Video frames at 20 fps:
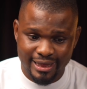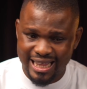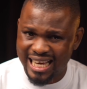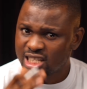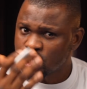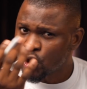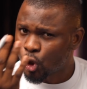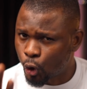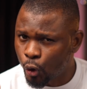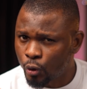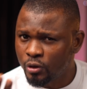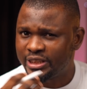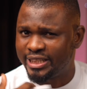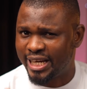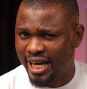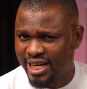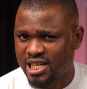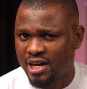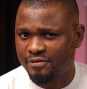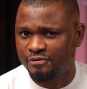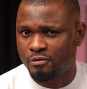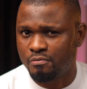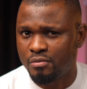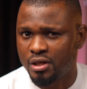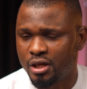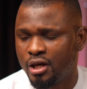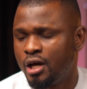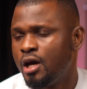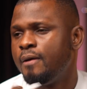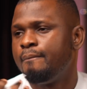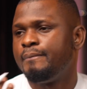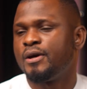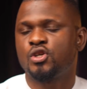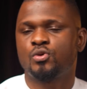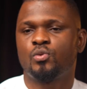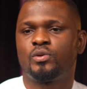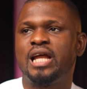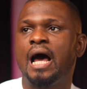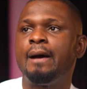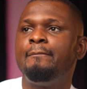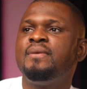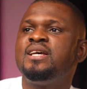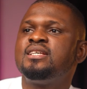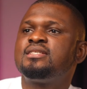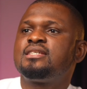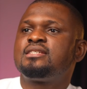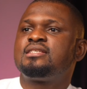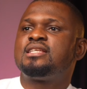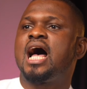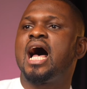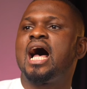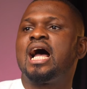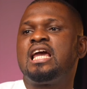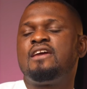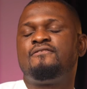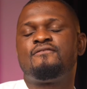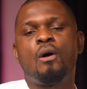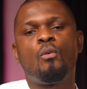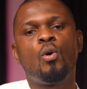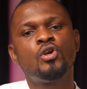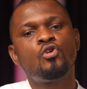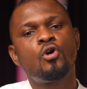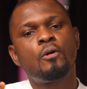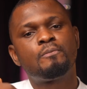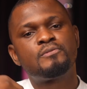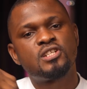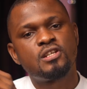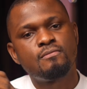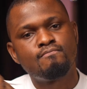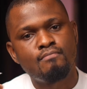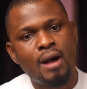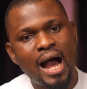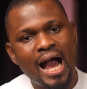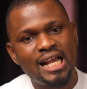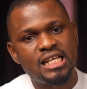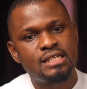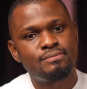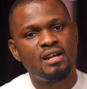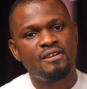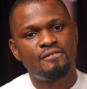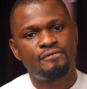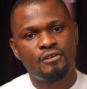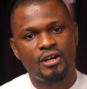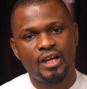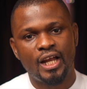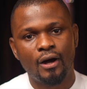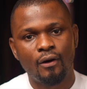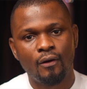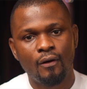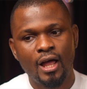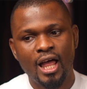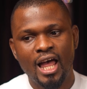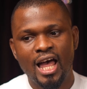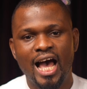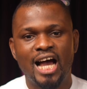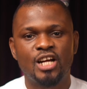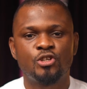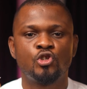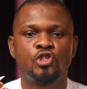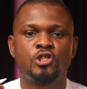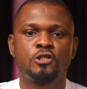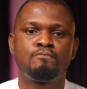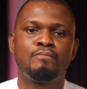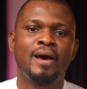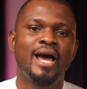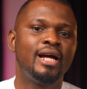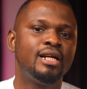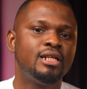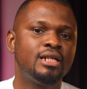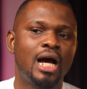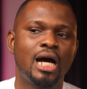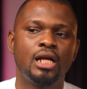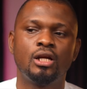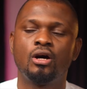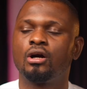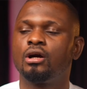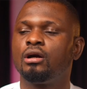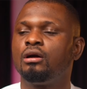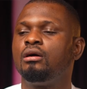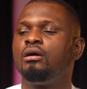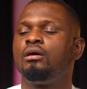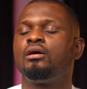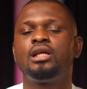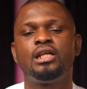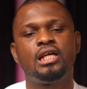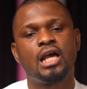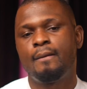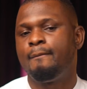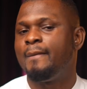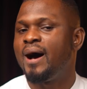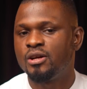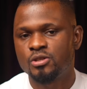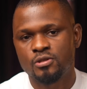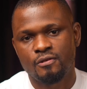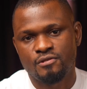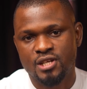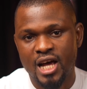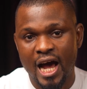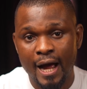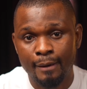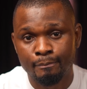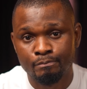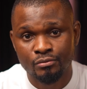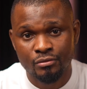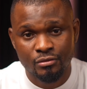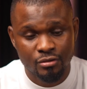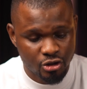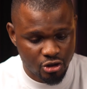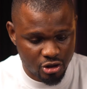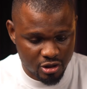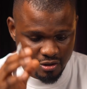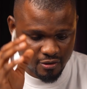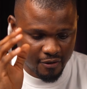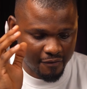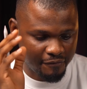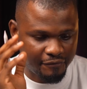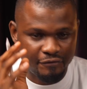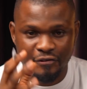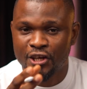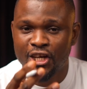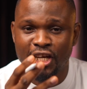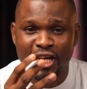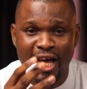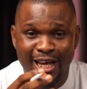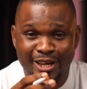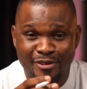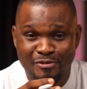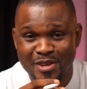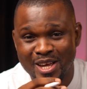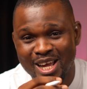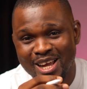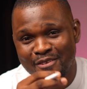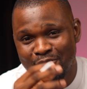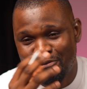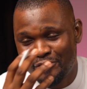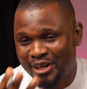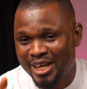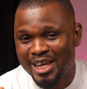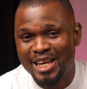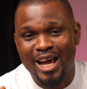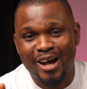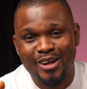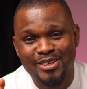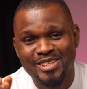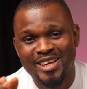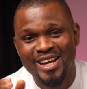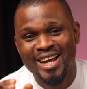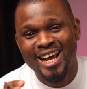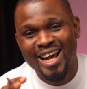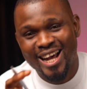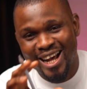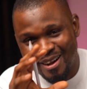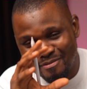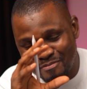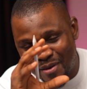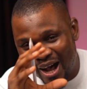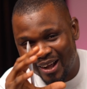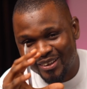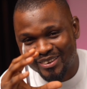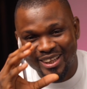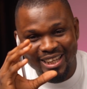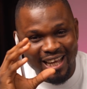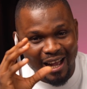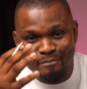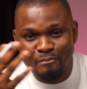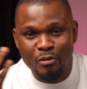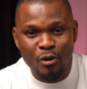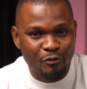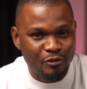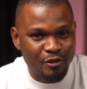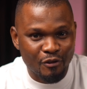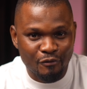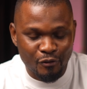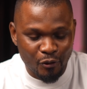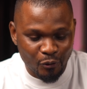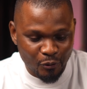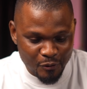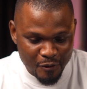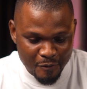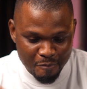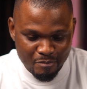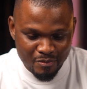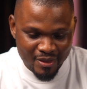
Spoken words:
That's good data for me because what that means is that if I want to optimize my funnel, I should spend an ungodly amount of time just freaking out about the above the fold.